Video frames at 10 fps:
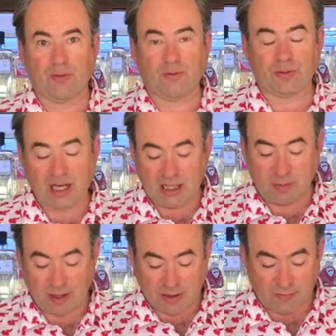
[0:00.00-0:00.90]
taste
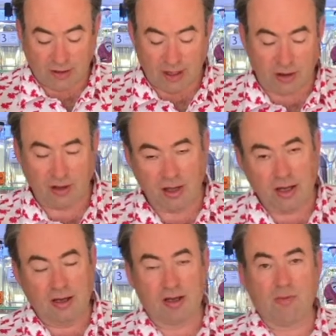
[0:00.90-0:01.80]
buds are very good,
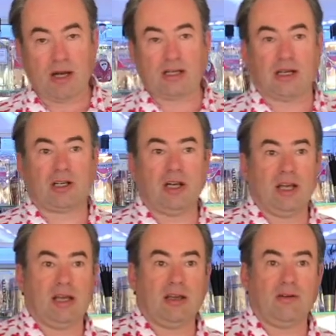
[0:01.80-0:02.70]
you might
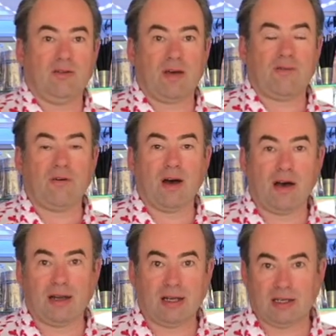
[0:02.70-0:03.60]
actually, they're
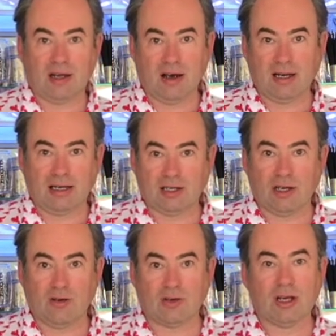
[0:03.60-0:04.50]
highly
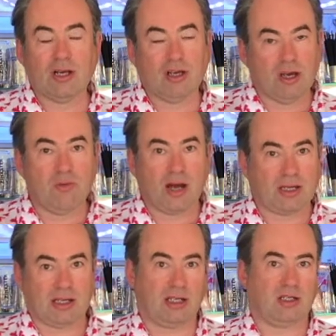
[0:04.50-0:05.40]
tuned, you might
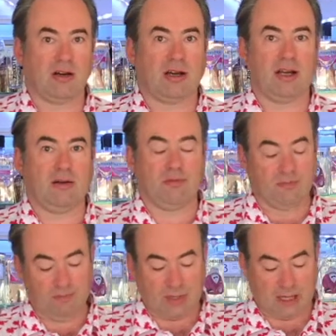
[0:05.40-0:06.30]
actually start
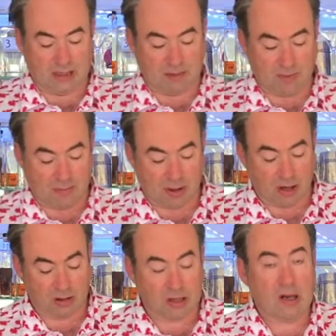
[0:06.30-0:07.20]
getting some pepper
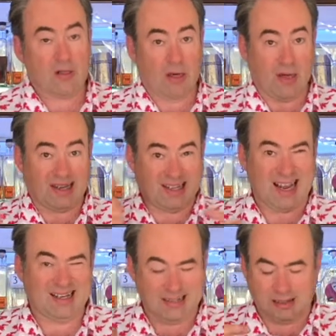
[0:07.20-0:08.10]
notes. But that
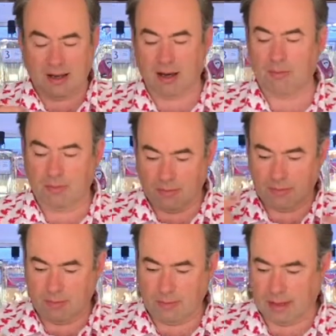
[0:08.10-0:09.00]
tends to come
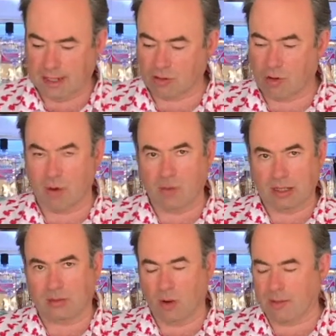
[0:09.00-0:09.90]
later on when
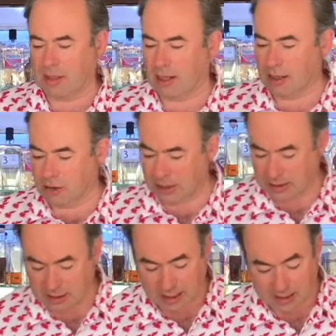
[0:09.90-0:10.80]
we dilute it
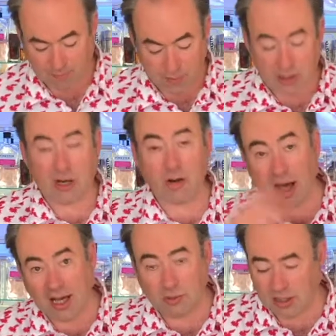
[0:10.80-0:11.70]
slightly. So
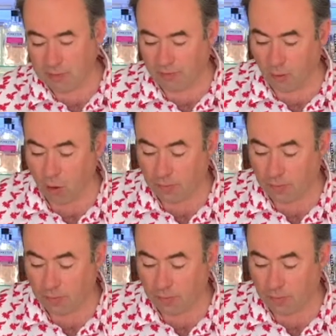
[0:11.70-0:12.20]
as we did before,